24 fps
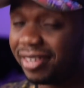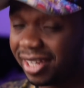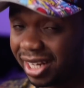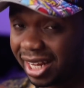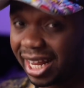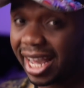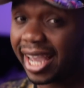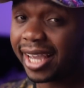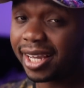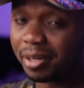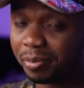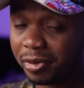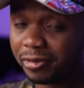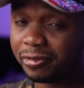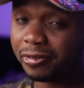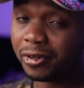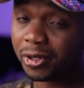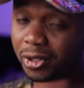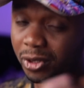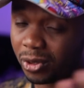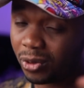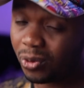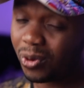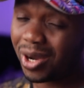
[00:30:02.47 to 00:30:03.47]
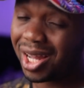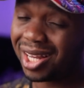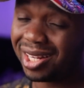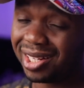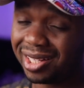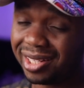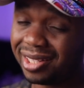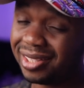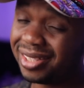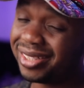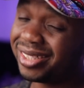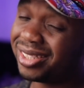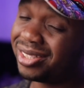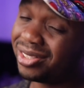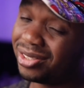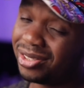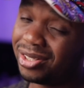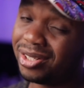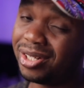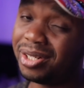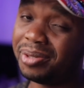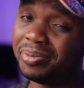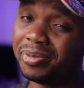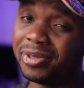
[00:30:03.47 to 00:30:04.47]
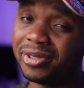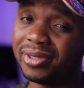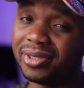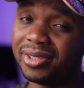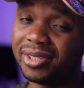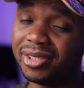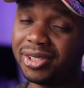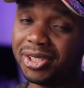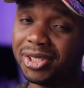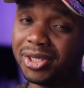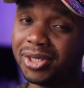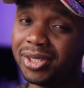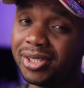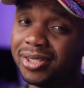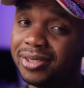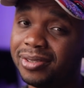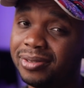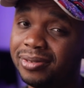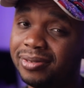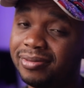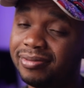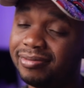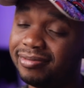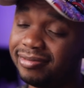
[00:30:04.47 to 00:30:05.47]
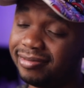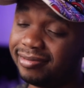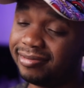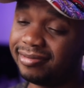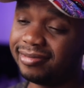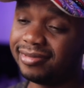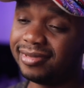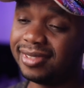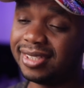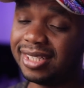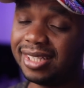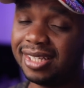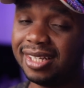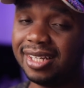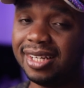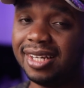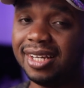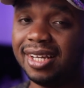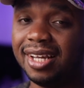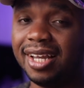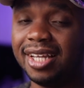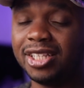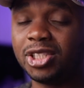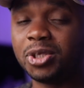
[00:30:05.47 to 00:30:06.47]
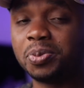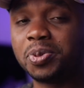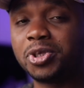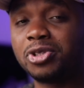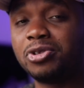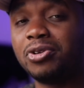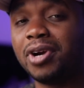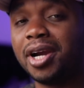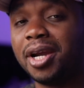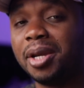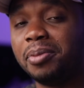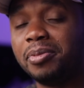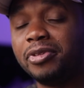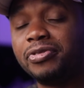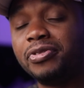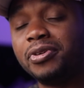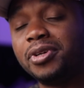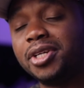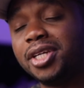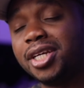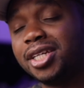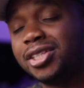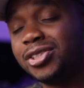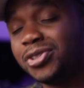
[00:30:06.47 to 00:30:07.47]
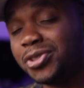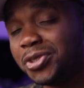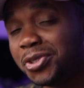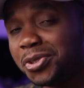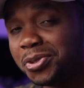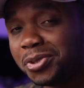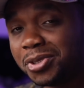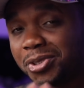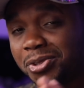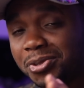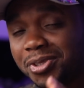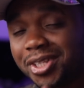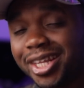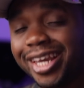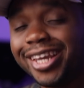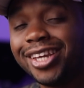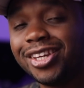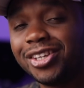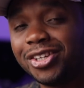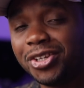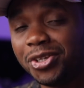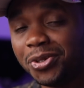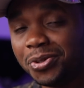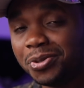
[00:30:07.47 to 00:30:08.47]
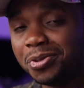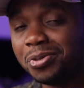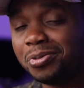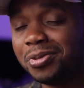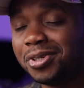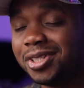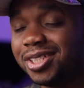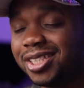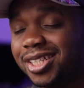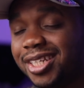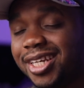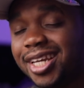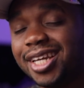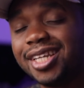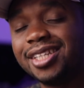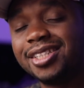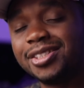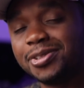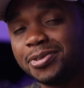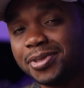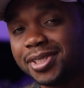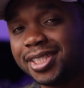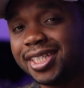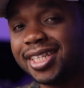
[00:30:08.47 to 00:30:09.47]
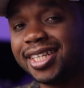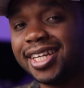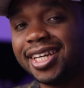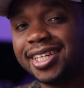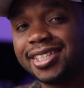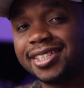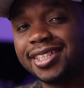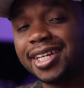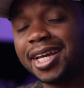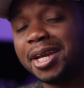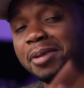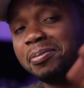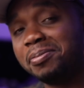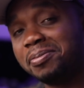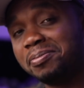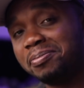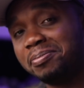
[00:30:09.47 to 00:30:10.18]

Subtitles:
a like before you go, at least. Come on, you know. And subscribe if you're yet to do so. Thank you once again. We'll see you next time.